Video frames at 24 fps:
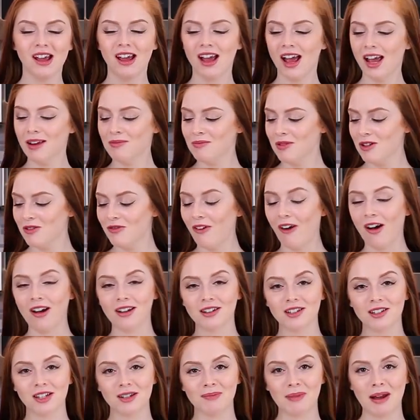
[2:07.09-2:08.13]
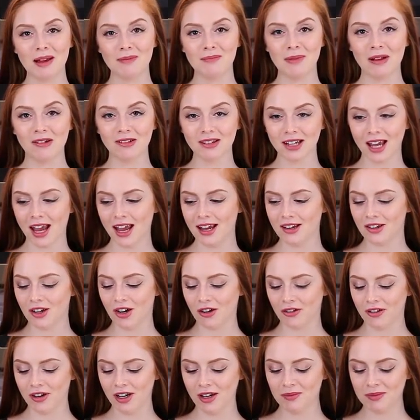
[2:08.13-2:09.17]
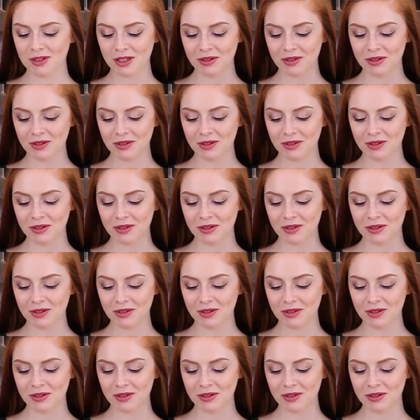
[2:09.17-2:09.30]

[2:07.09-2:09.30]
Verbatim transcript: and move on to my milk and cream.